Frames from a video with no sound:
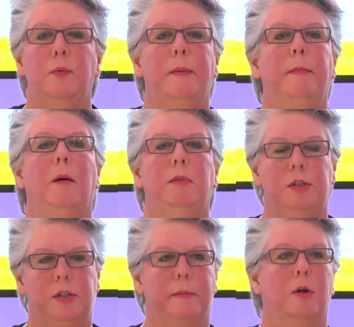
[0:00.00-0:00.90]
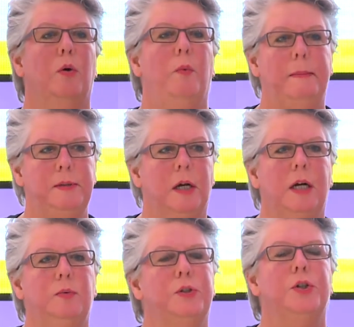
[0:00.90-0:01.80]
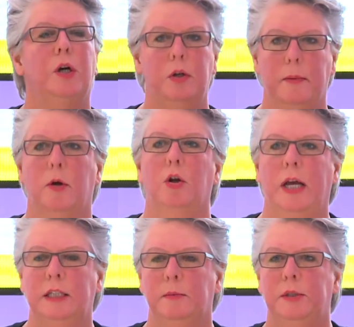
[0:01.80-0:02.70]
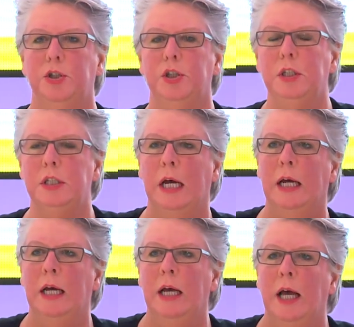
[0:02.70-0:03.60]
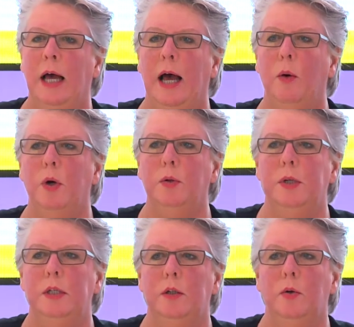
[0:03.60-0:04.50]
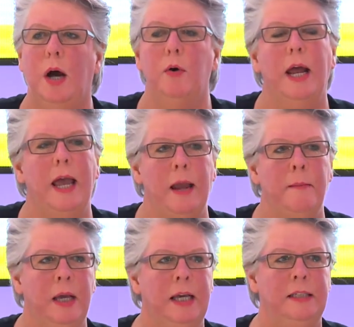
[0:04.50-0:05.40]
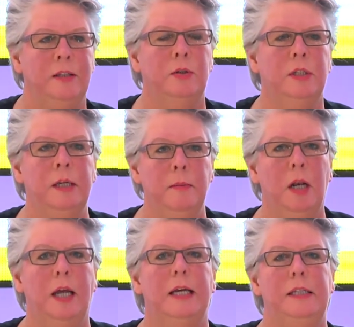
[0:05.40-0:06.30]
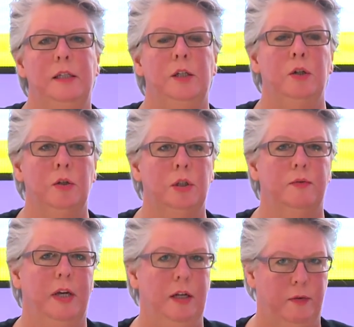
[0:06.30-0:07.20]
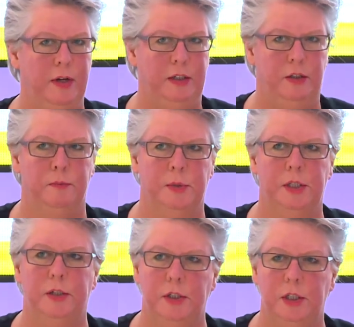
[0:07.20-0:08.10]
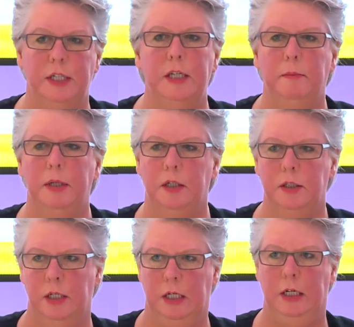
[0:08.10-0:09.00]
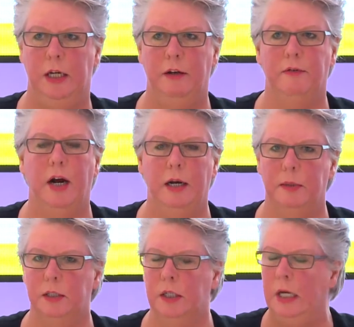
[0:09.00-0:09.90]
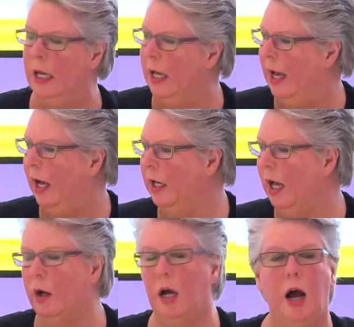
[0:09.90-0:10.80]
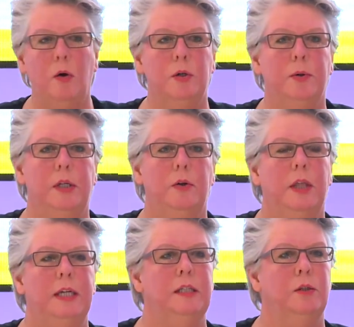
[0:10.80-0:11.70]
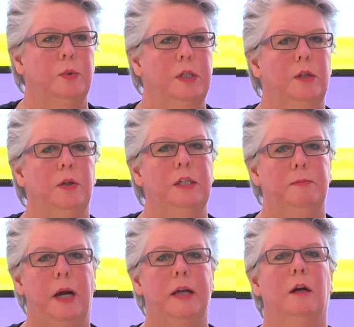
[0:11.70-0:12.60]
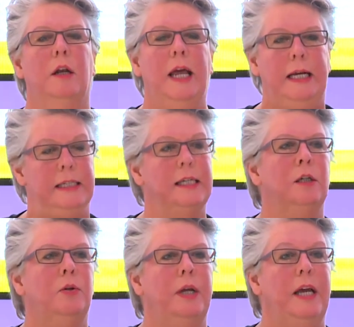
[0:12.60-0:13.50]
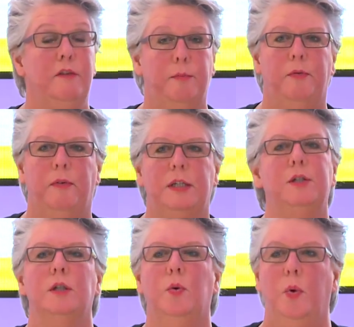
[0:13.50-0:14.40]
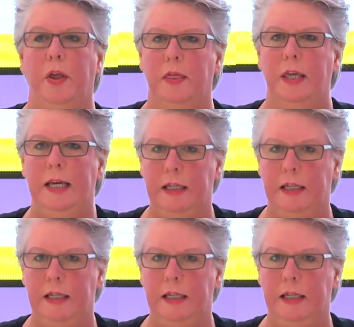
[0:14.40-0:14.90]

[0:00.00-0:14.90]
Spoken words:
and we publish them on a website, we show them on exhibitions. And what we do, our aim is to stimulate the use of innovative materials in the built environment. And how do we do this? We do this by connecting the creative professional with the